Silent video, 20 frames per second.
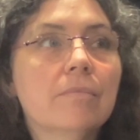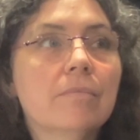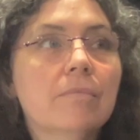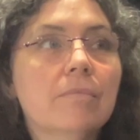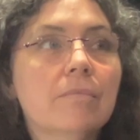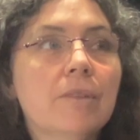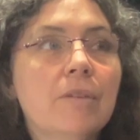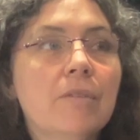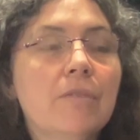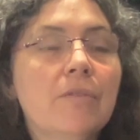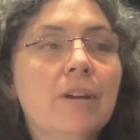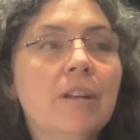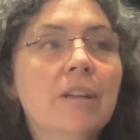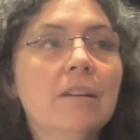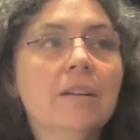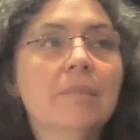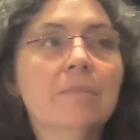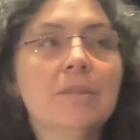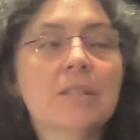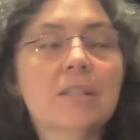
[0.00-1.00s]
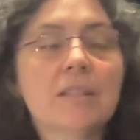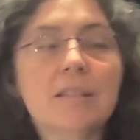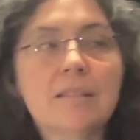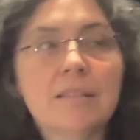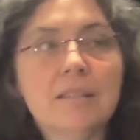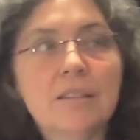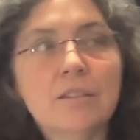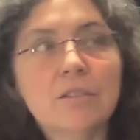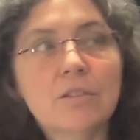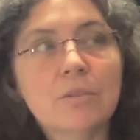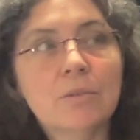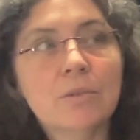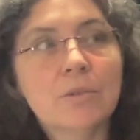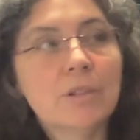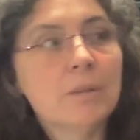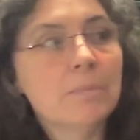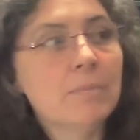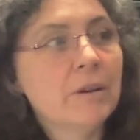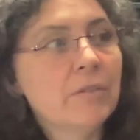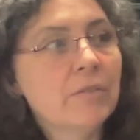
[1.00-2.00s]
My friend, I'm just going to say
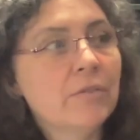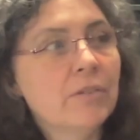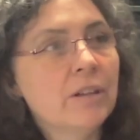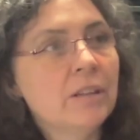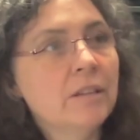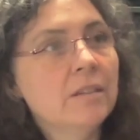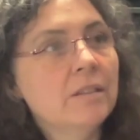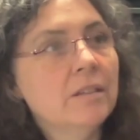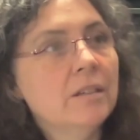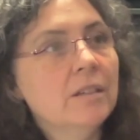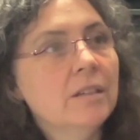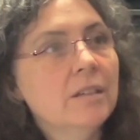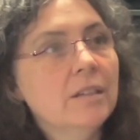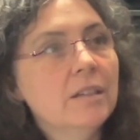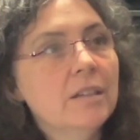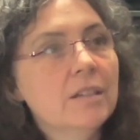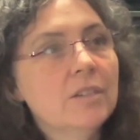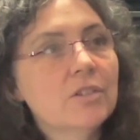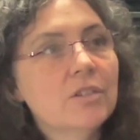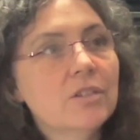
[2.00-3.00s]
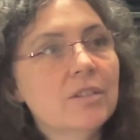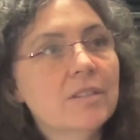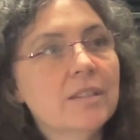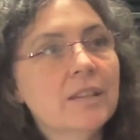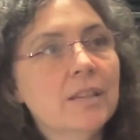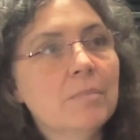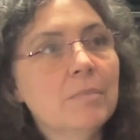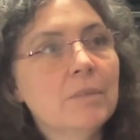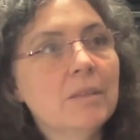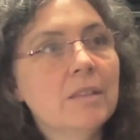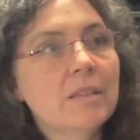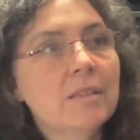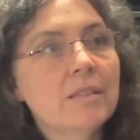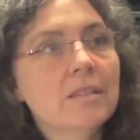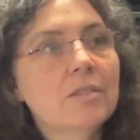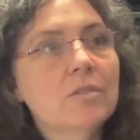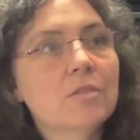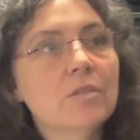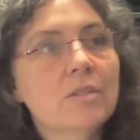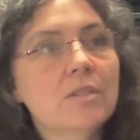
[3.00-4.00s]
shortly, my friend just sent me this
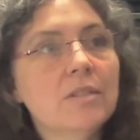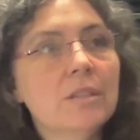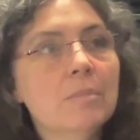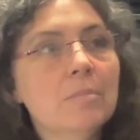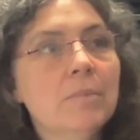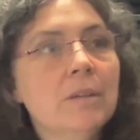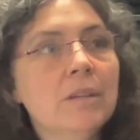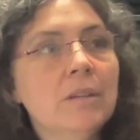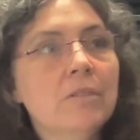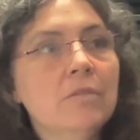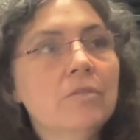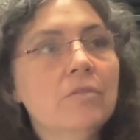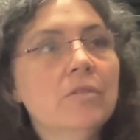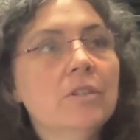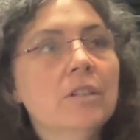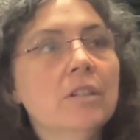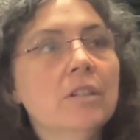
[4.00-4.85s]
interesting bit of,